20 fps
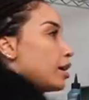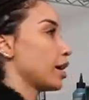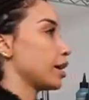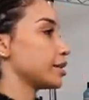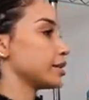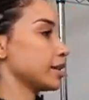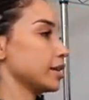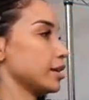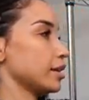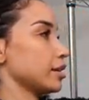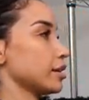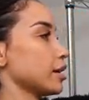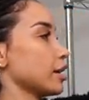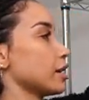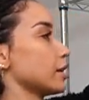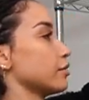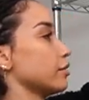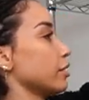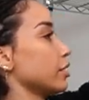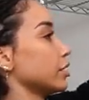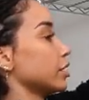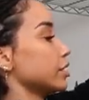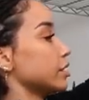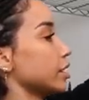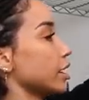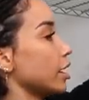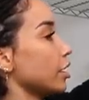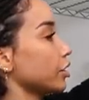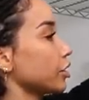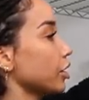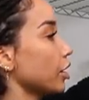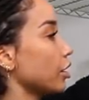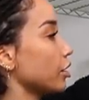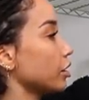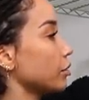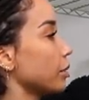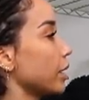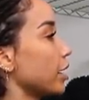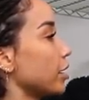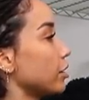I did kind of already tell
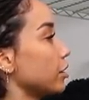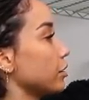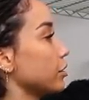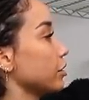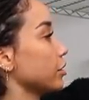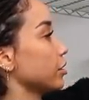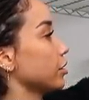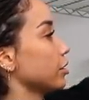y'all about